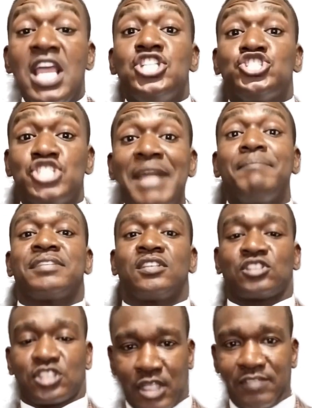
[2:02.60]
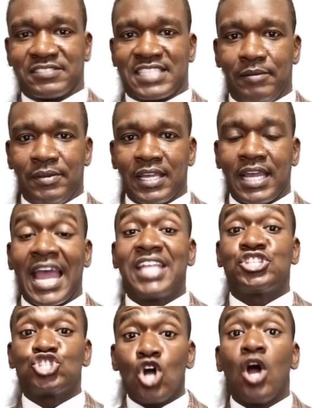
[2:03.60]
James the son of Zebedee,
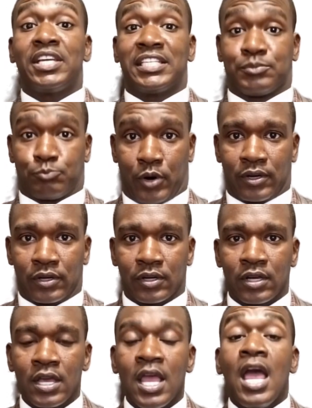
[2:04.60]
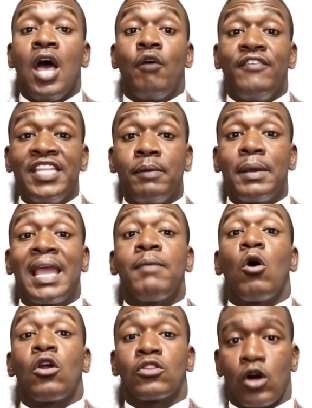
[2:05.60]
and John his brother, Philip and
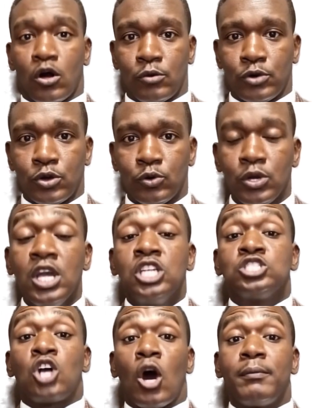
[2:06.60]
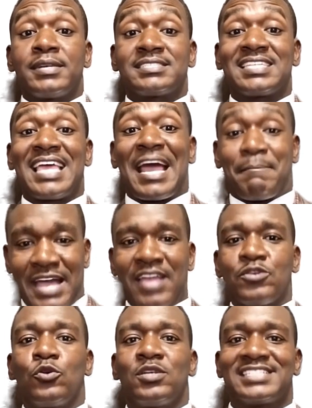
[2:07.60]
Bartholomew, Thomas and
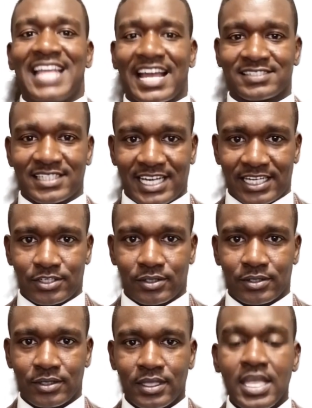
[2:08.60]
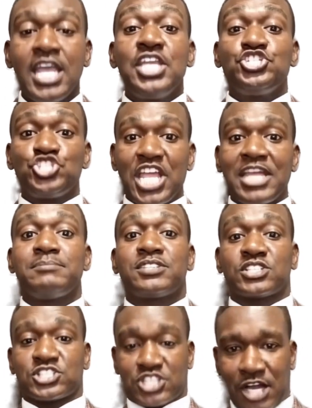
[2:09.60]
Matthew the tax collector, James
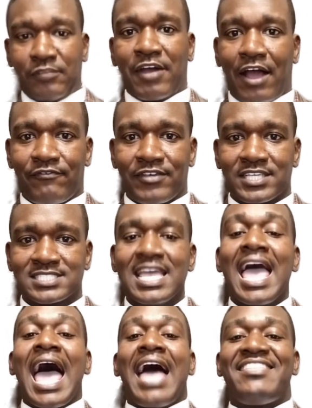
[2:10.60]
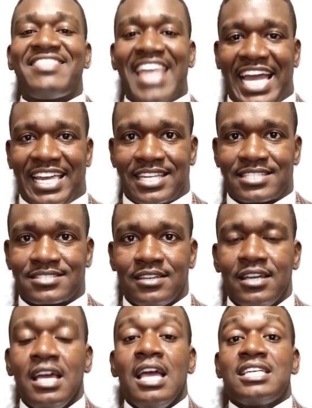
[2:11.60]
the son of Alphaeus, and Thaddeus,
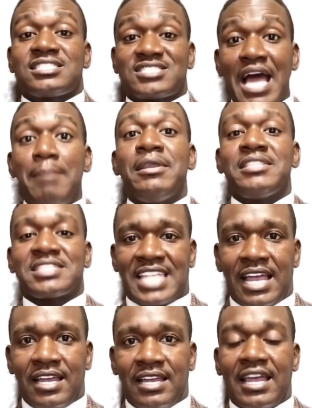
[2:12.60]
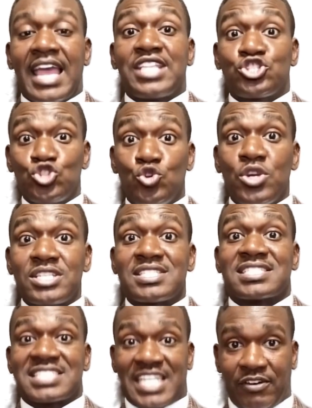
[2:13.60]
Simon the zealot, and Judas
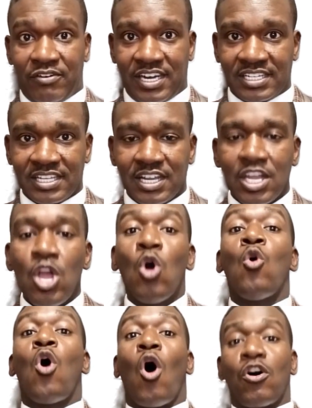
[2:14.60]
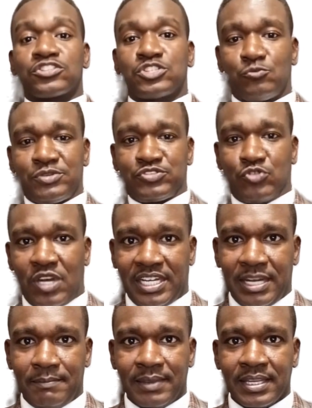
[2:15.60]
Iscariot, who also betrayed him.